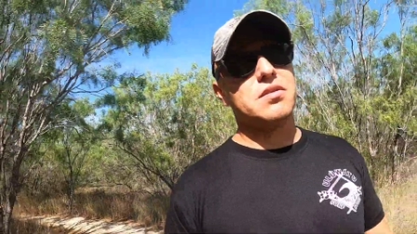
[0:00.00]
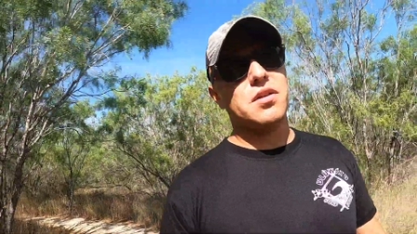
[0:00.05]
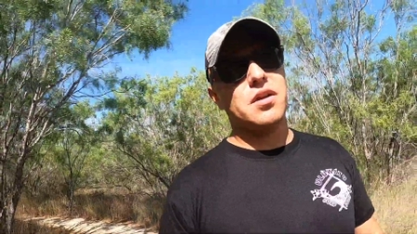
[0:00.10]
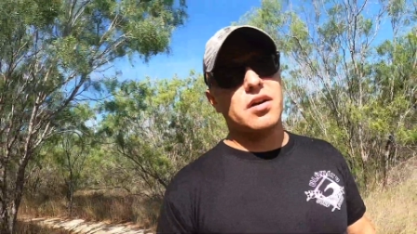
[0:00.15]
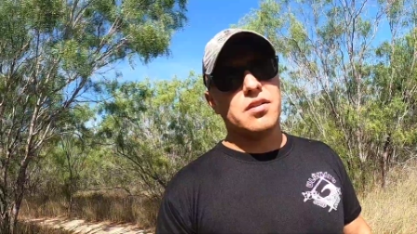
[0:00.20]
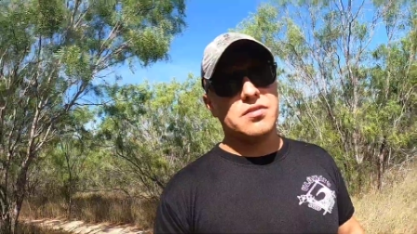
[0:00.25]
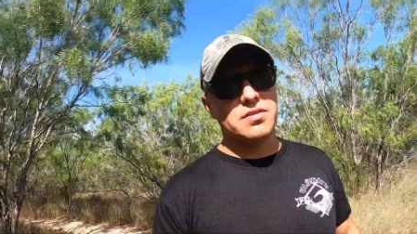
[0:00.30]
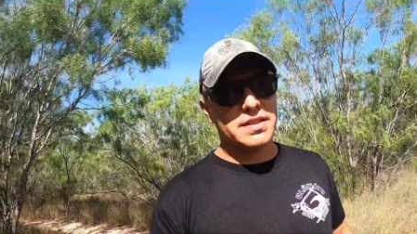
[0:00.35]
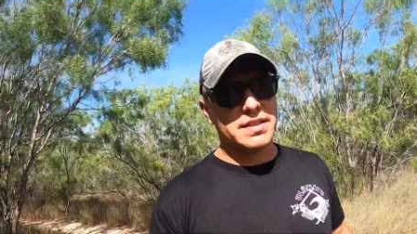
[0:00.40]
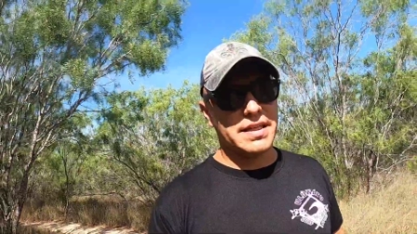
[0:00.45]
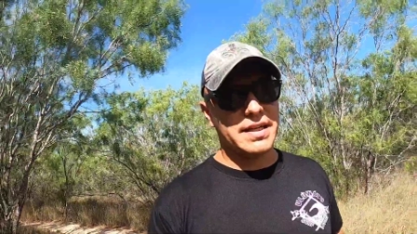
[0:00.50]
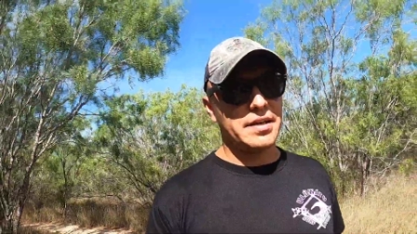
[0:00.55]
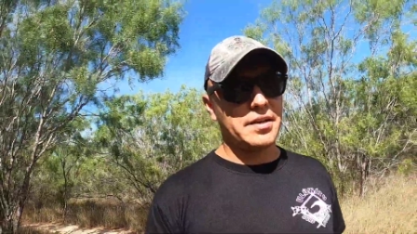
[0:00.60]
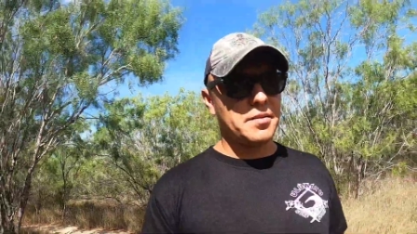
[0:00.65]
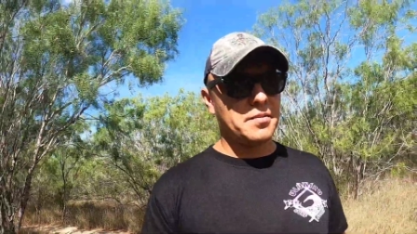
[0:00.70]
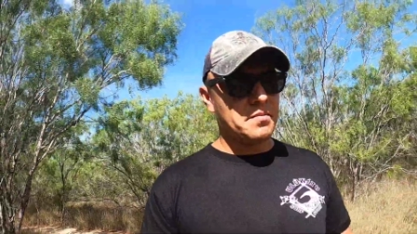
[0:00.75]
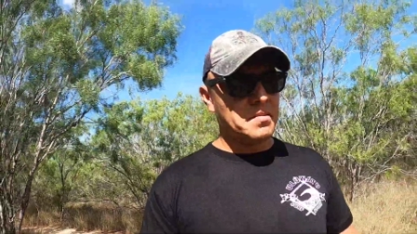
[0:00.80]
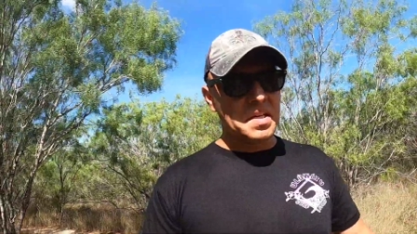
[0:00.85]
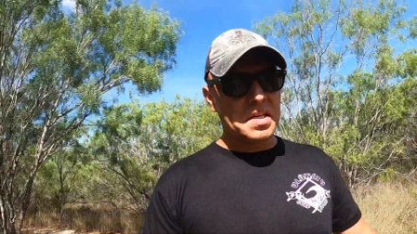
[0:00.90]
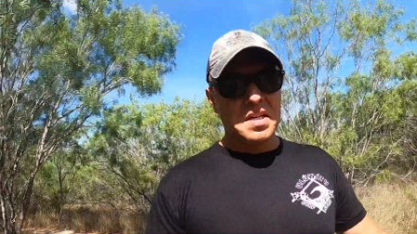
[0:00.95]
of dollars
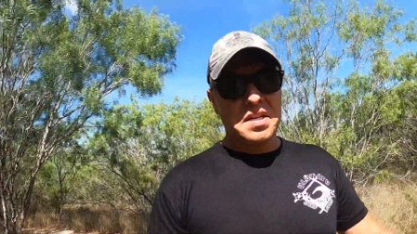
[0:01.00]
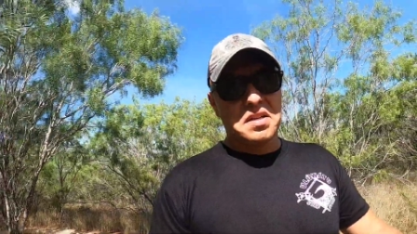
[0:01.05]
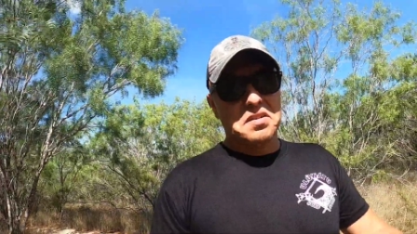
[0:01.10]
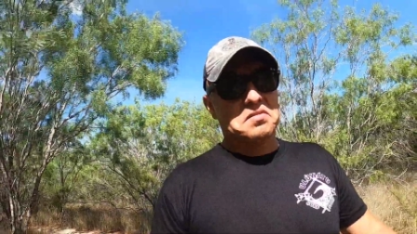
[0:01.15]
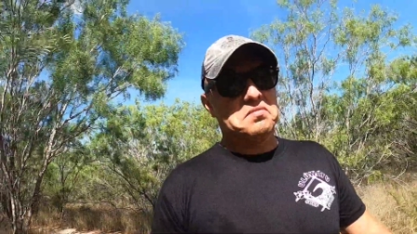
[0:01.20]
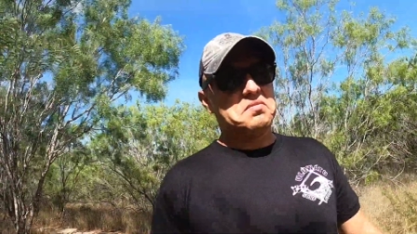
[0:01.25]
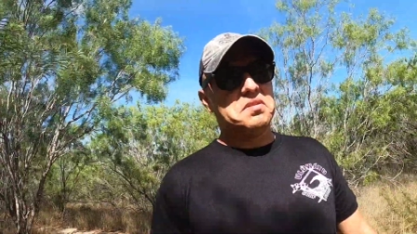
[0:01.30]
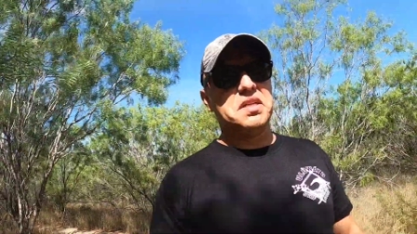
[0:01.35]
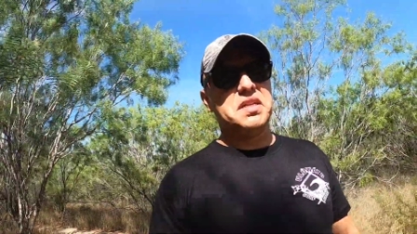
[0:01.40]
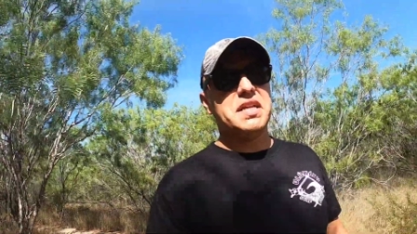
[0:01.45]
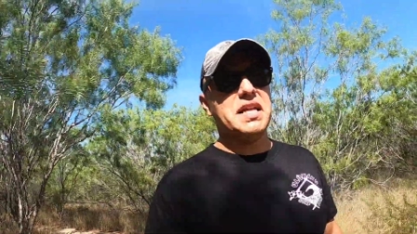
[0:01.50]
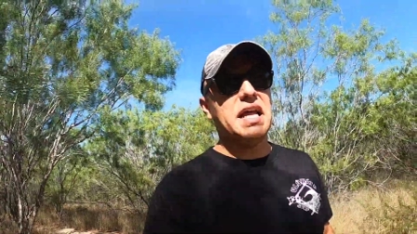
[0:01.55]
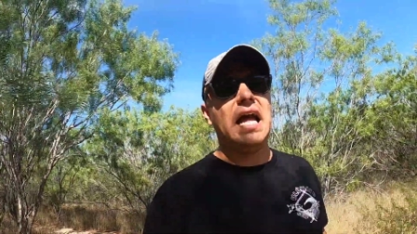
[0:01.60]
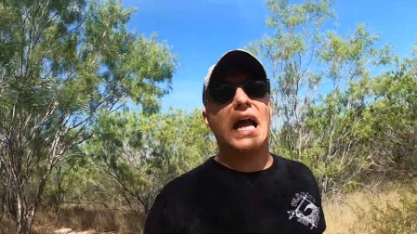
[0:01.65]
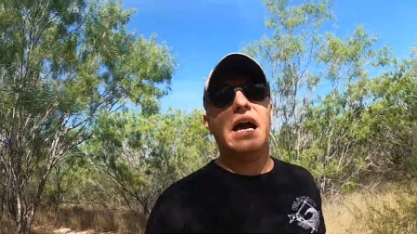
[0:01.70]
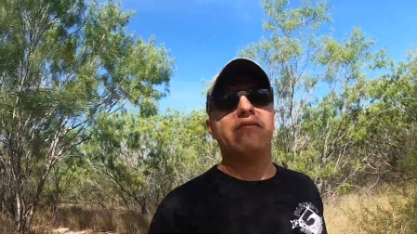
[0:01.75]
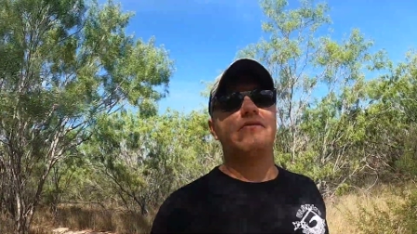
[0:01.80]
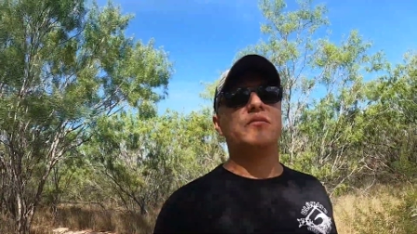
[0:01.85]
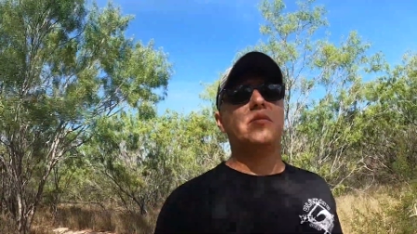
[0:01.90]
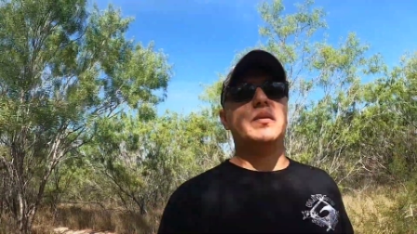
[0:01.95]
there. Didn't
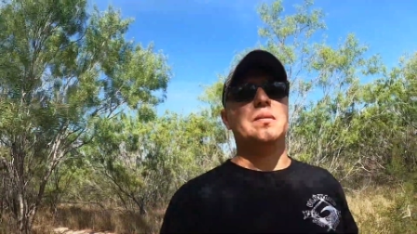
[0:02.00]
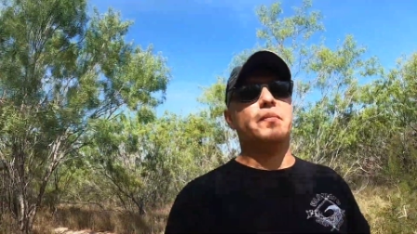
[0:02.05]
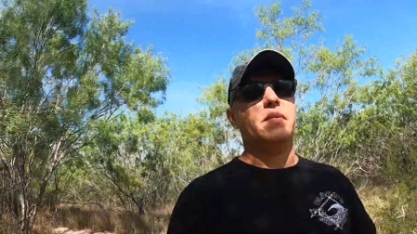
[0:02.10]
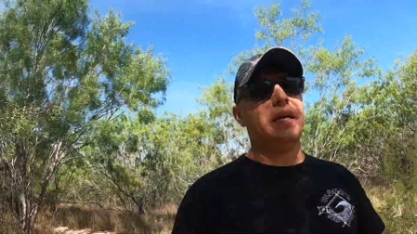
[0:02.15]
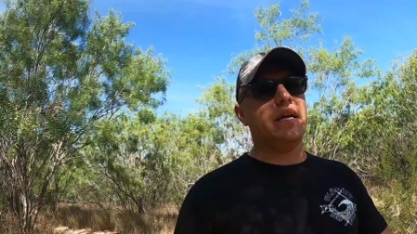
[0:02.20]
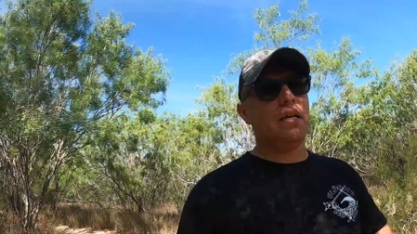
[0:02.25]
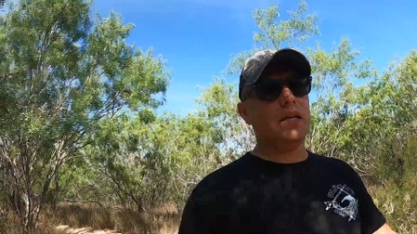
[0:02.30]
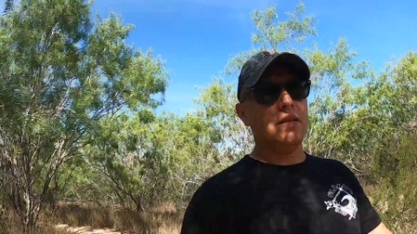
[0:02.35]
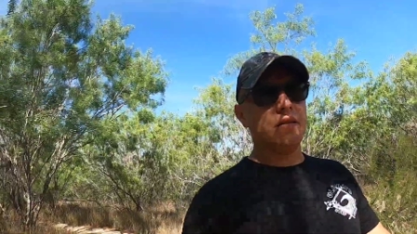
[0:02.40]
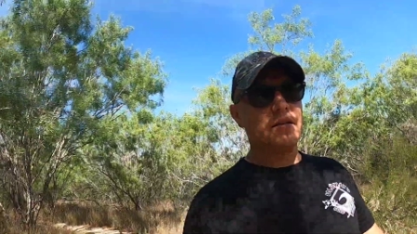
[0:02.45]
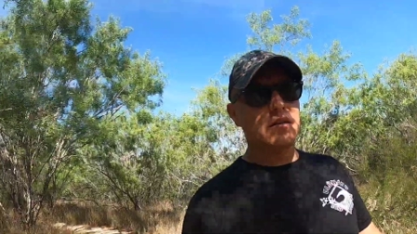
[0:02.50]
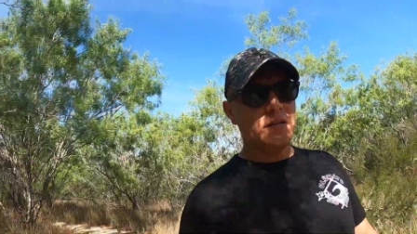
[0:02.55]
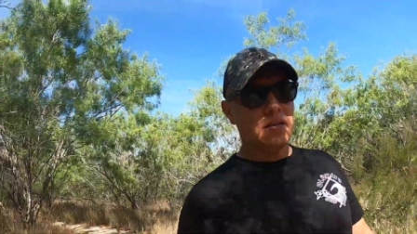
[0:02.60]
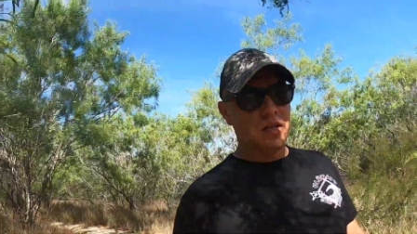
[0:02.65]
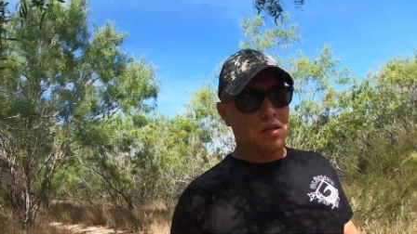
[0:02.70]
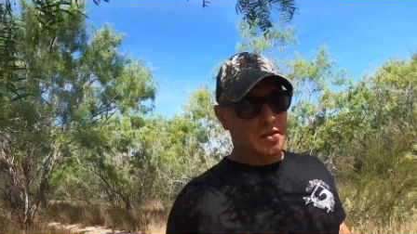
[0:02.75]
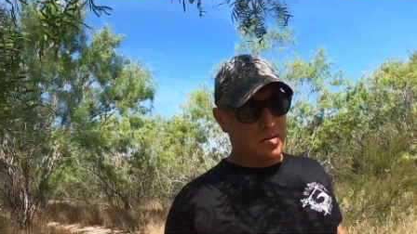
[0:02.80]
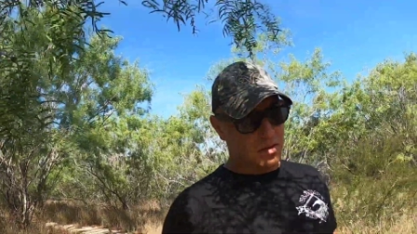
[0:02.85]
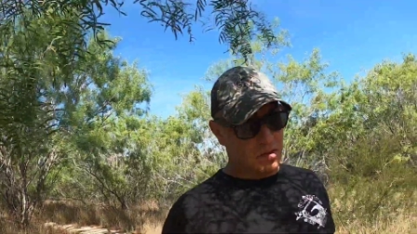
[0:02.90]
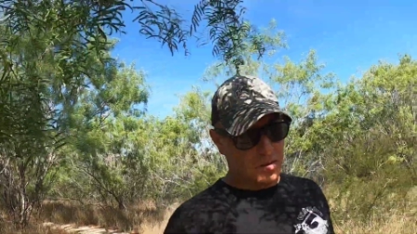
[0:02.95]
have to be made,
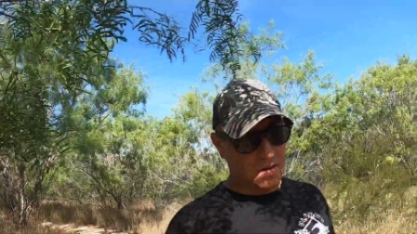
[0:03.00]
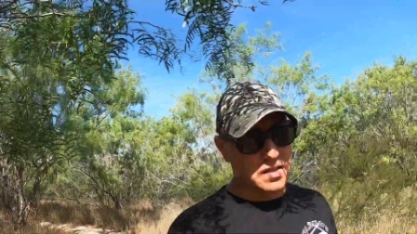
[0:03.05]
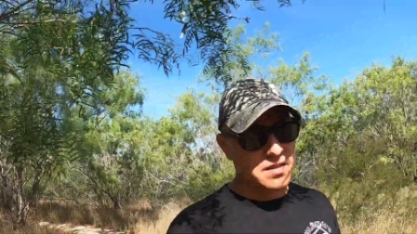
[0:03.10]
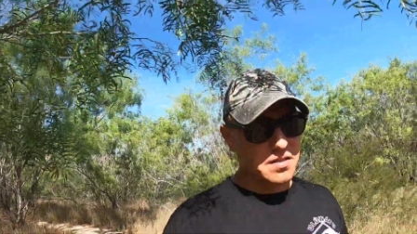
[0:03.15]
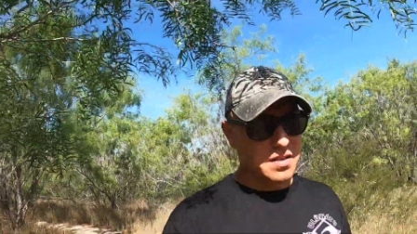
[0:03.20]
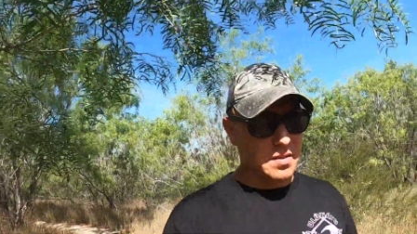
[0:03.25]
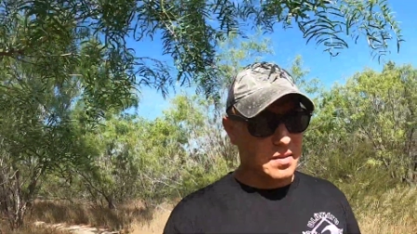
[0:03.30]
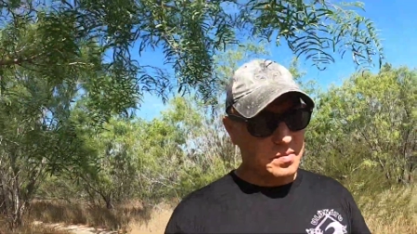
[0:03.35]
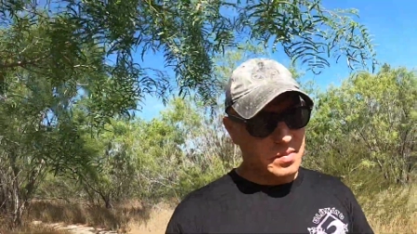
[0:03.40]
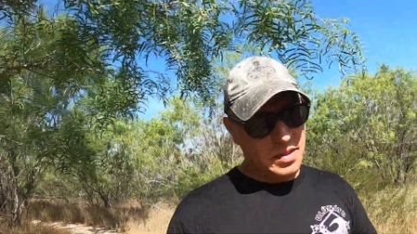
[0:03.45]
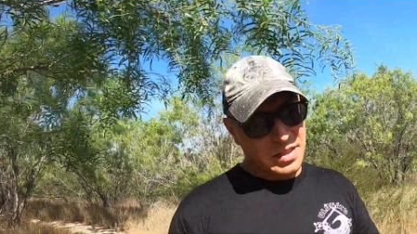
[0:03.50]
could it?